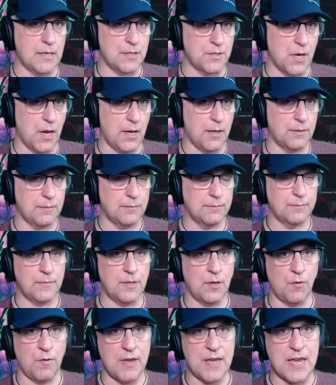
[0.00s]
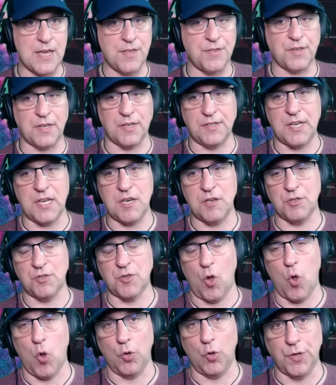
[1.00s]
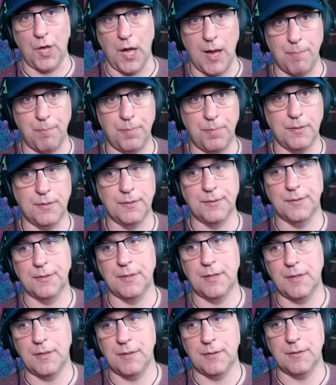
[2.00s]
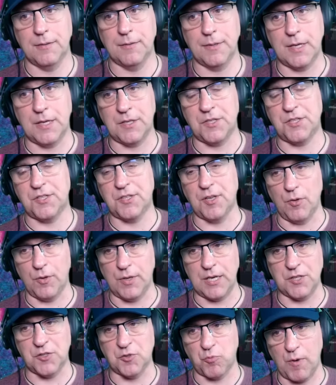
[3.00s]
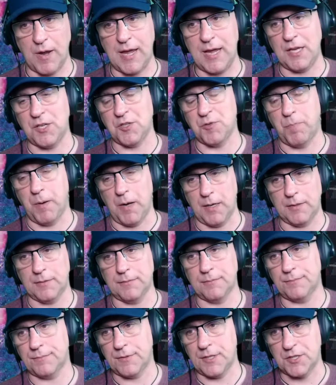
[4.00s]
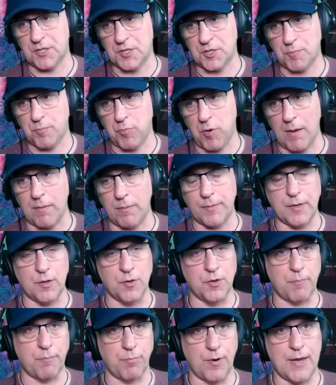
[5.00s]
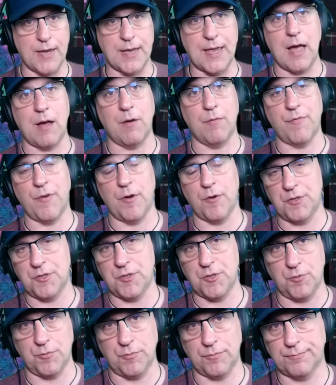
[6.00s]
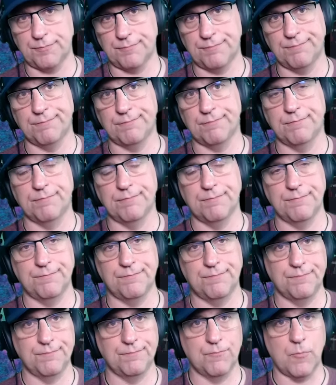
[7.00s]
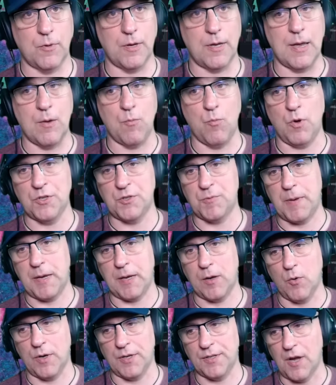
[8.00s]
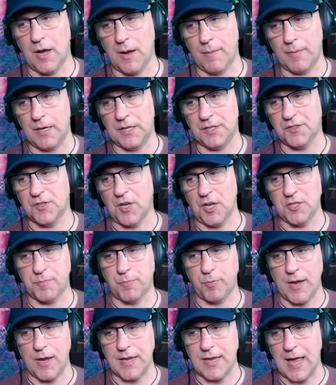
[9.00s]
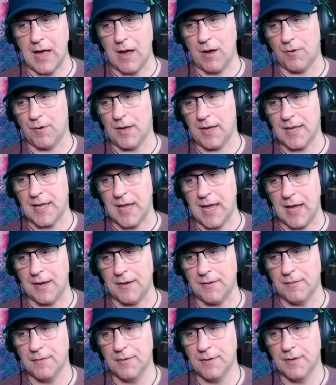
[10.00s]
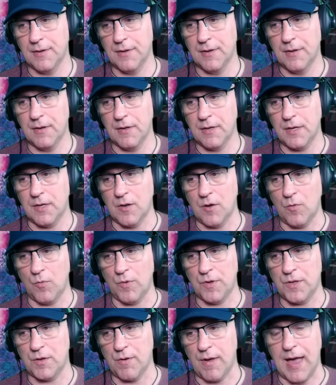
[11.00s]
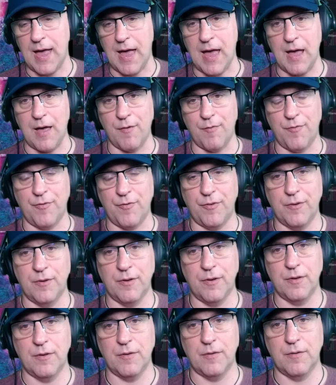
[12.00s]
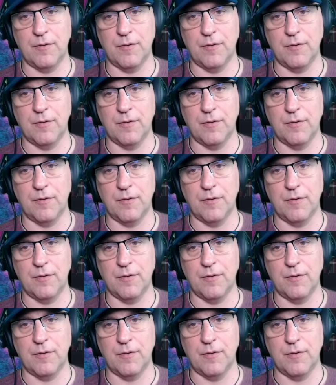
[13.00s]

It has not. You know, E T H continues to hold up. It's still in its range, but this is probably going to break out very soon. Right? And once Bitcoin dominance does break out, again, you know, when you have